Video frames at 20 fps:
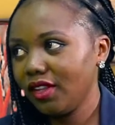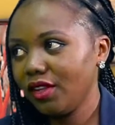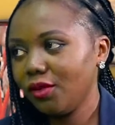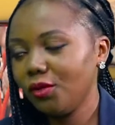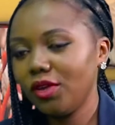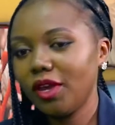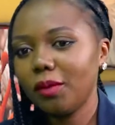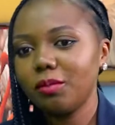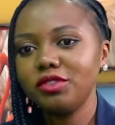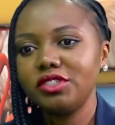
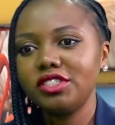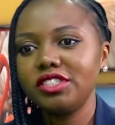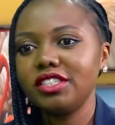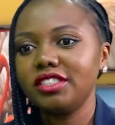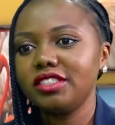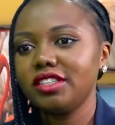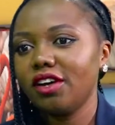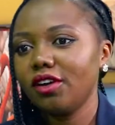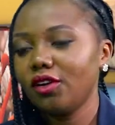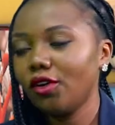We
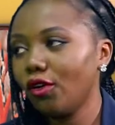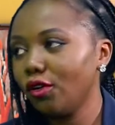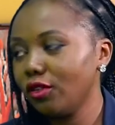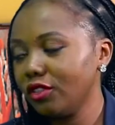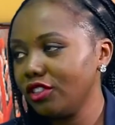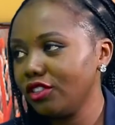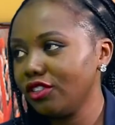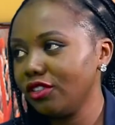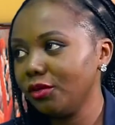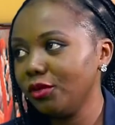appreciate our
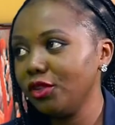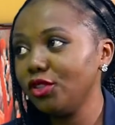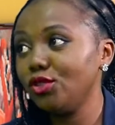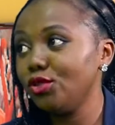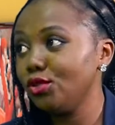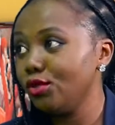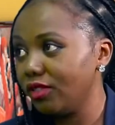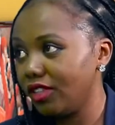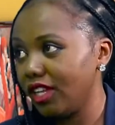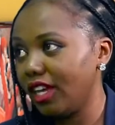culture. We
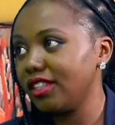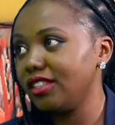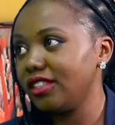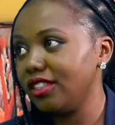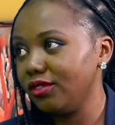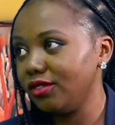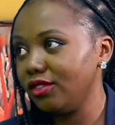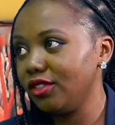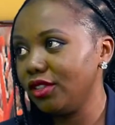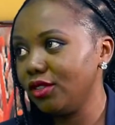do that
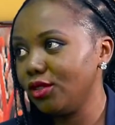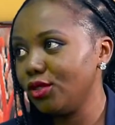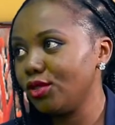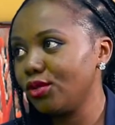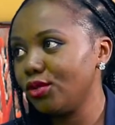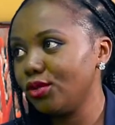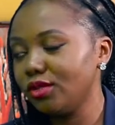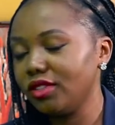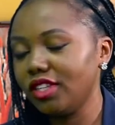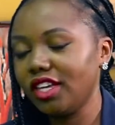even in school.